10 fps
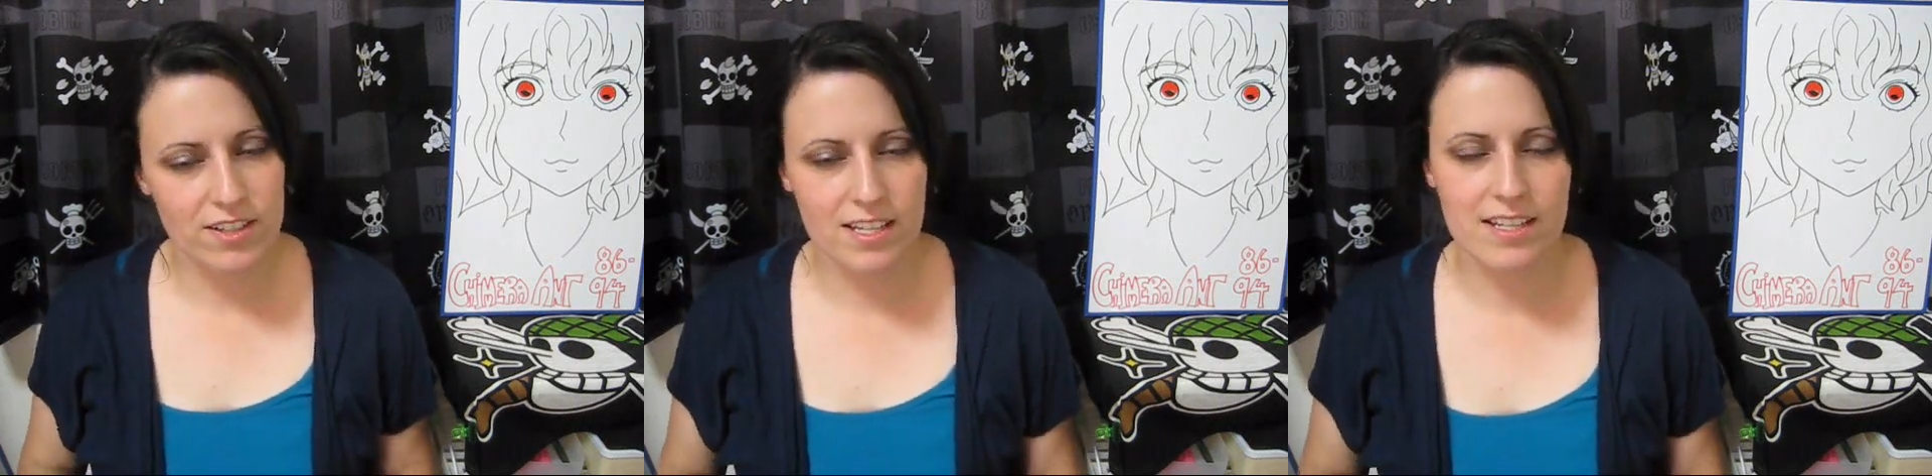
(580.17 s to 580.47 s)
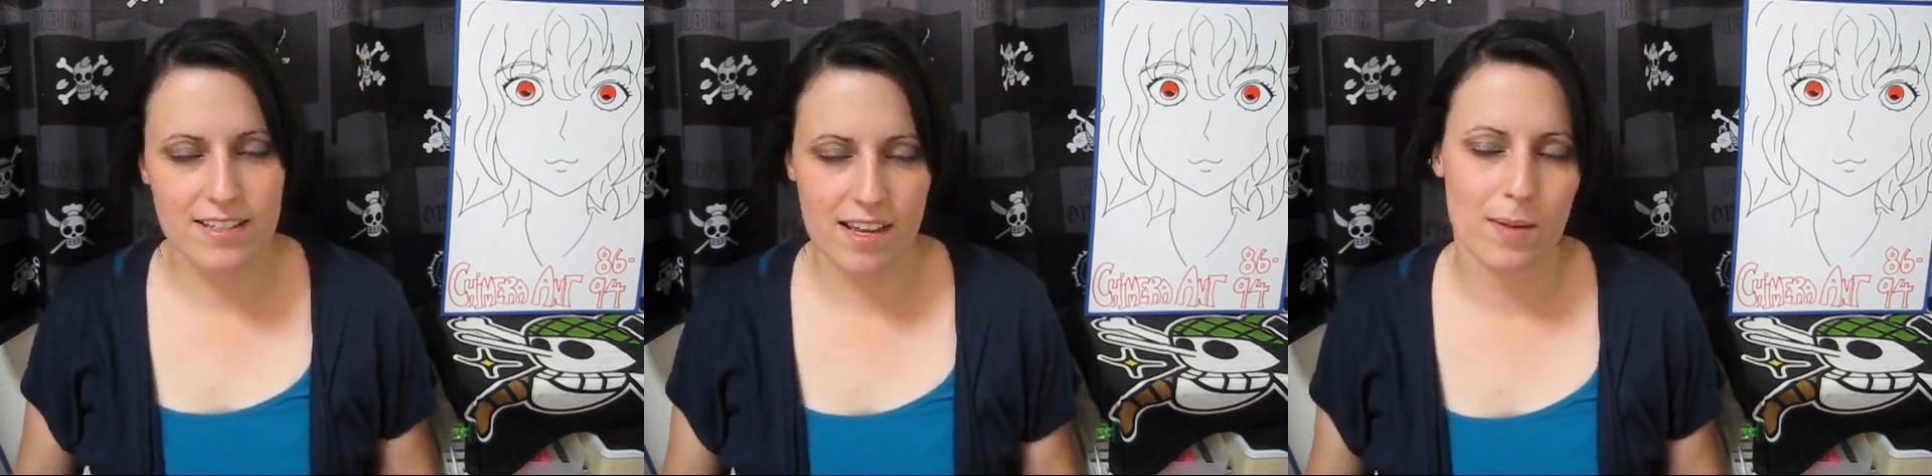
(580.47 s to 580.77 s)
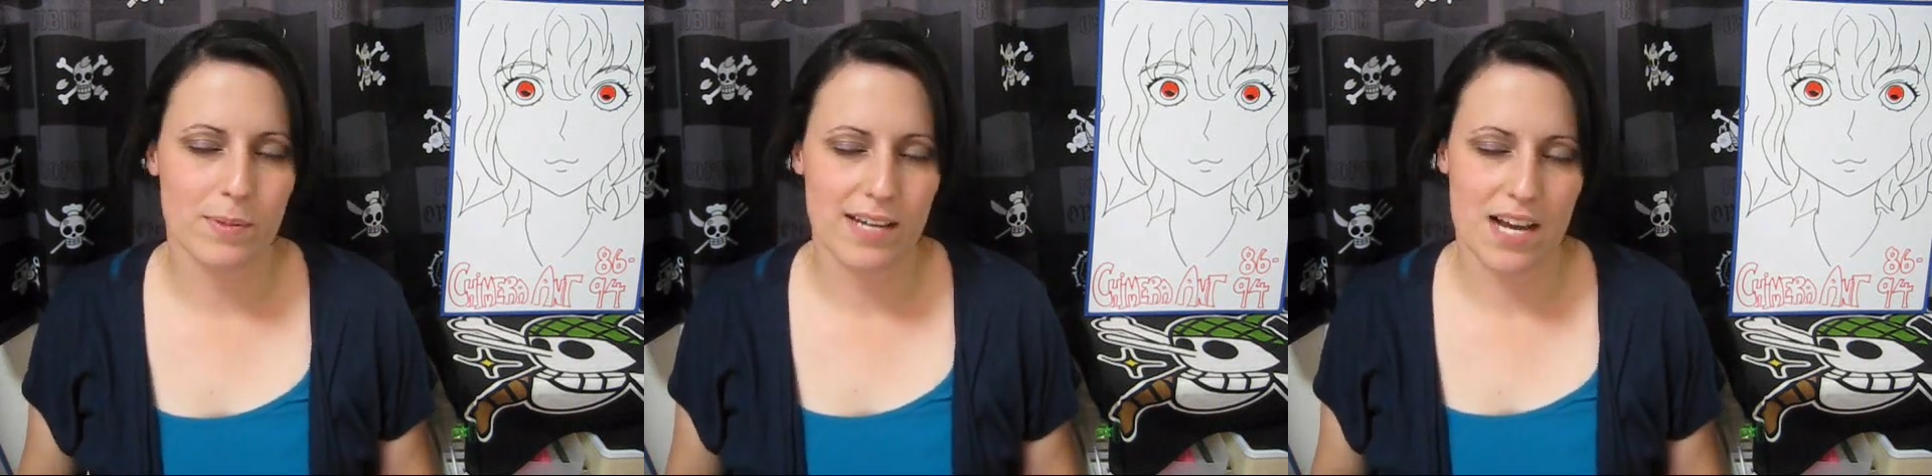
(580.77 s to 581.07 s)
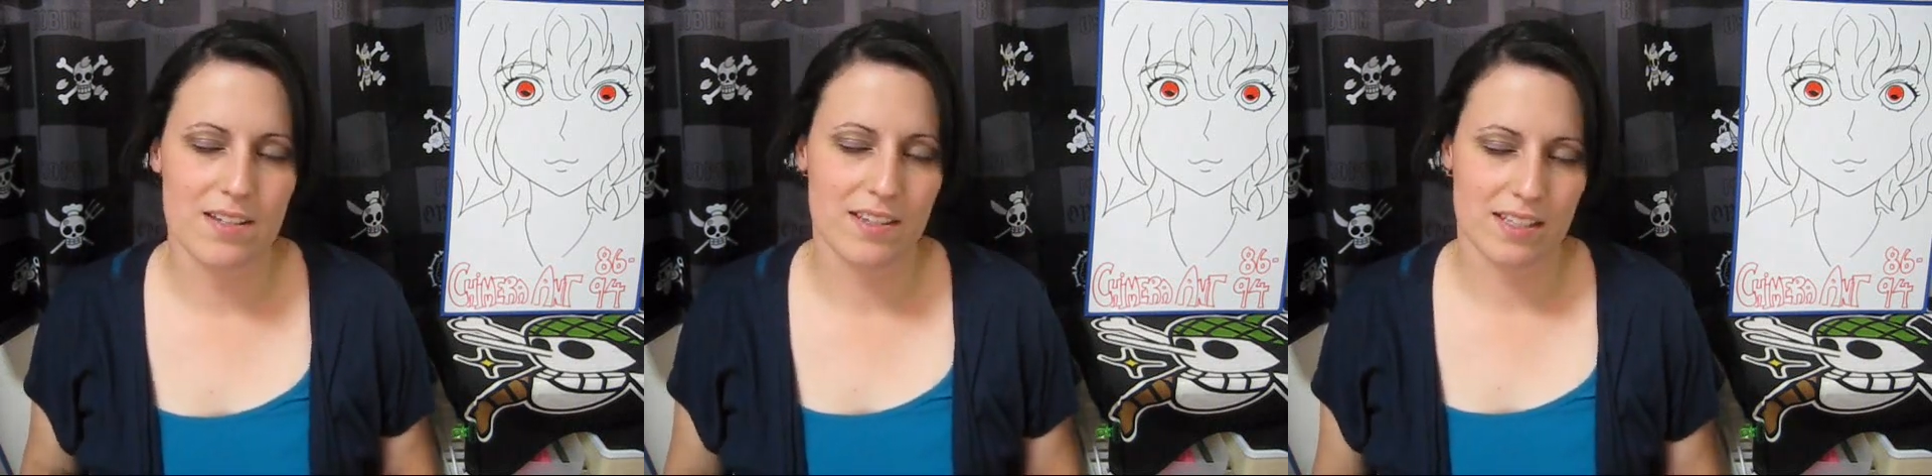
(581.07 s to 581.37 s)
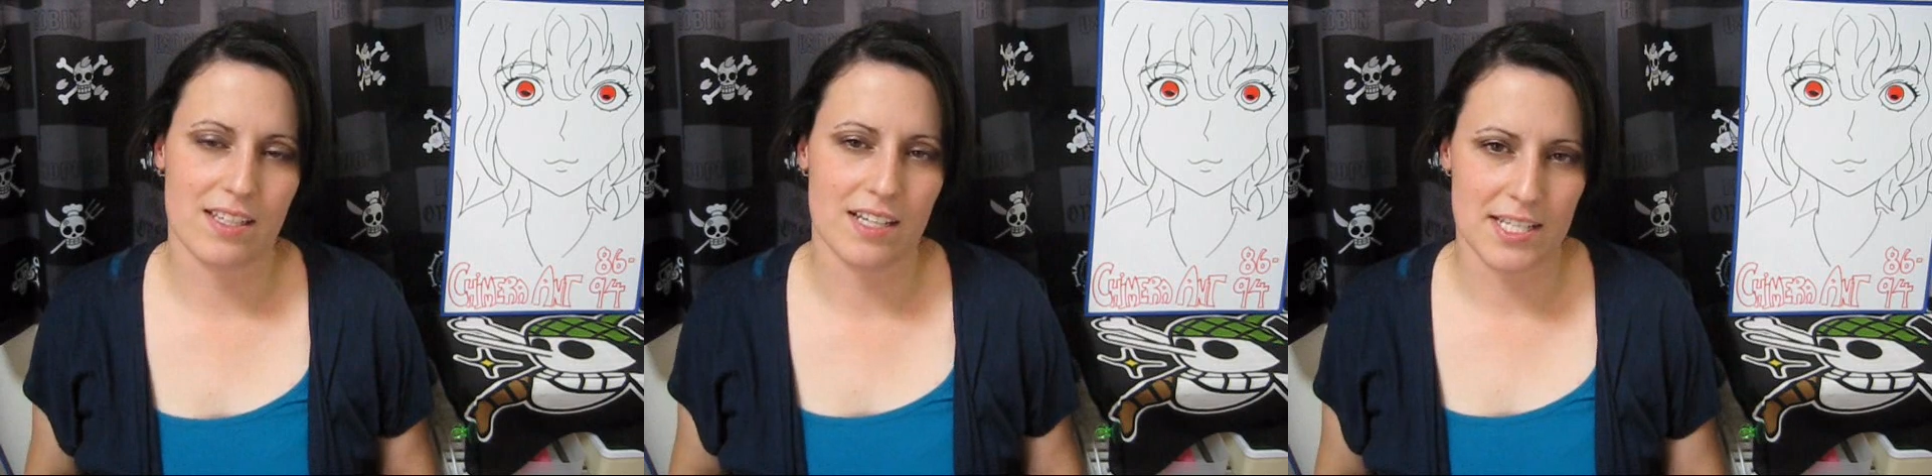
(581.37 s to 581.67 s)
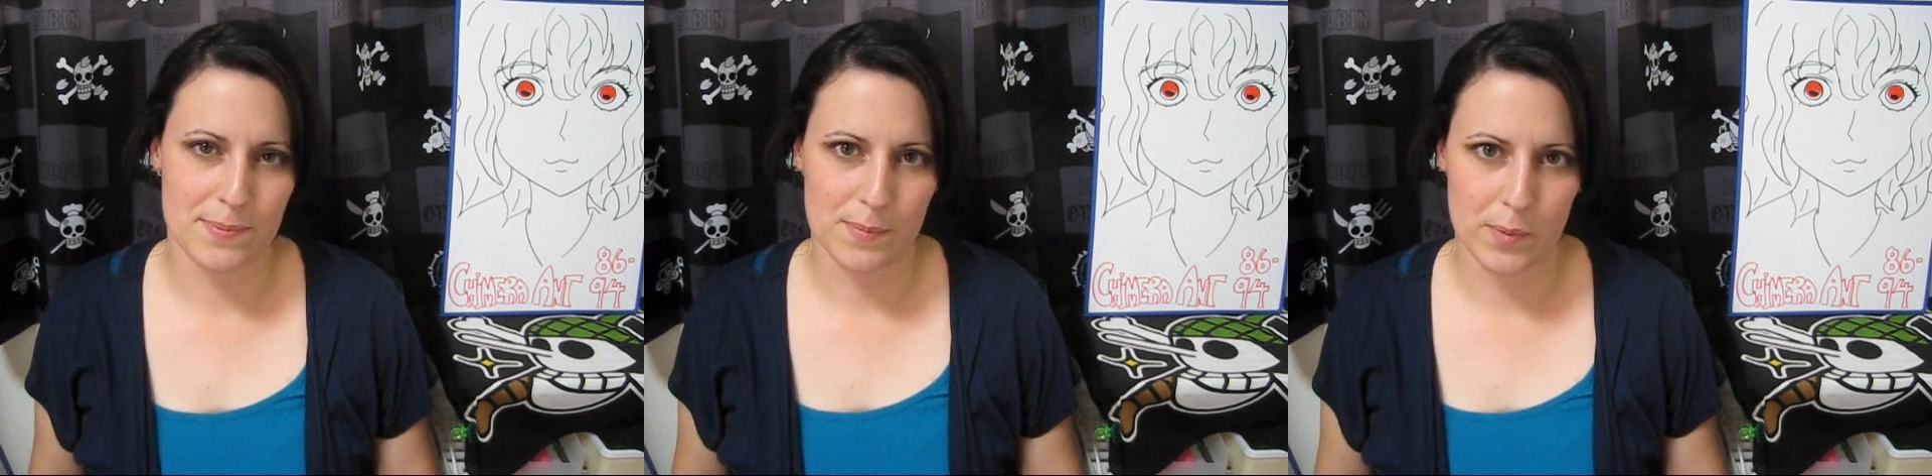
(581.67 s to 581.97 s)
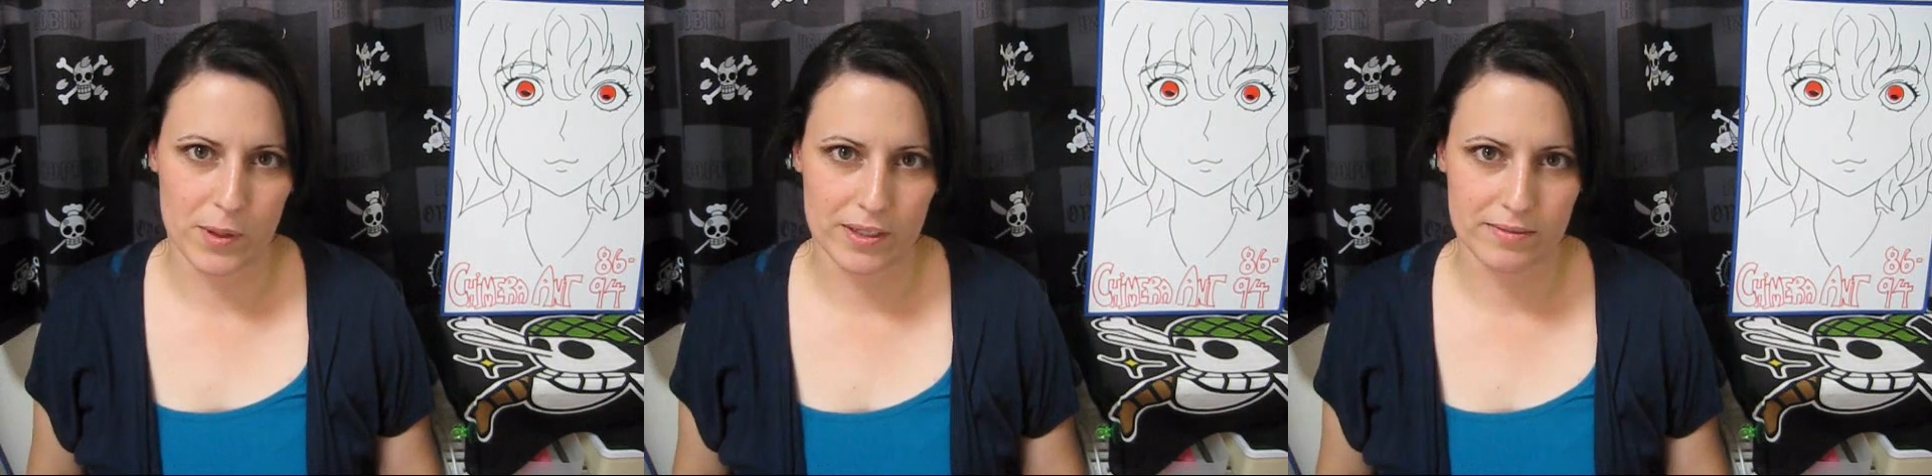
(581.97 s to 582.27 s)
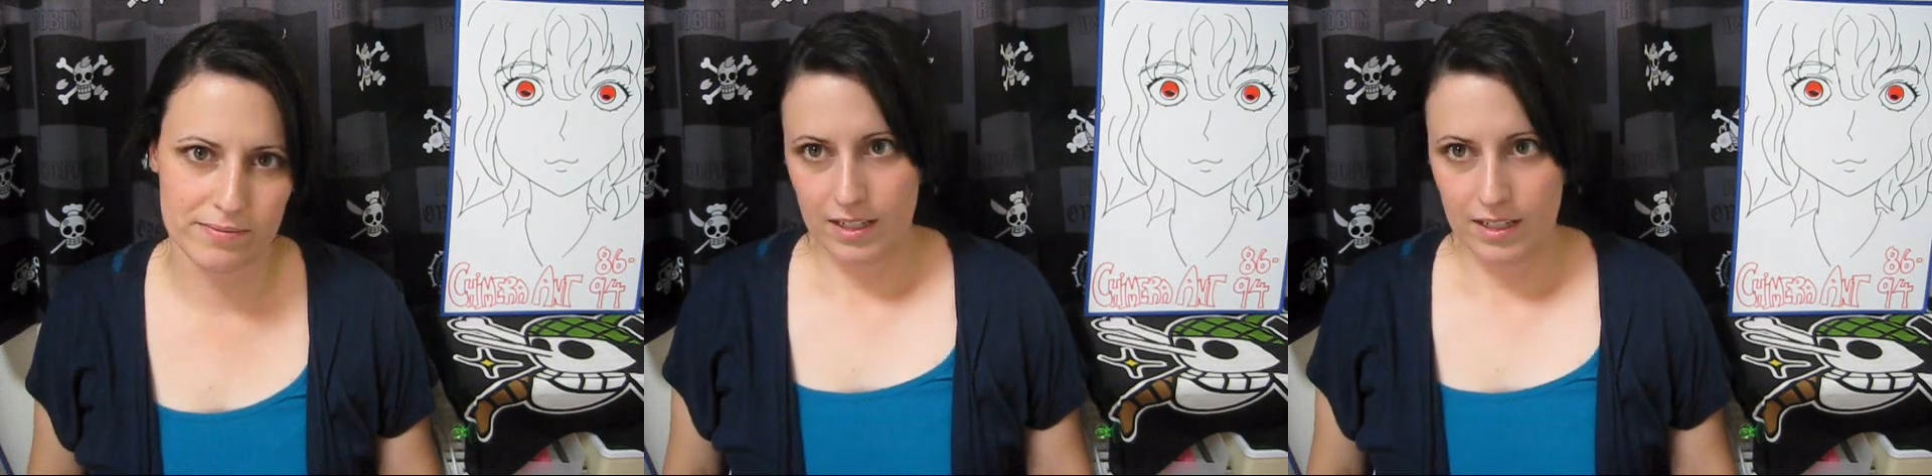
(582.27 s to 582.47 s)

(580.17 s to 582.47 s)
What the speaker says: things up now that the king has been born.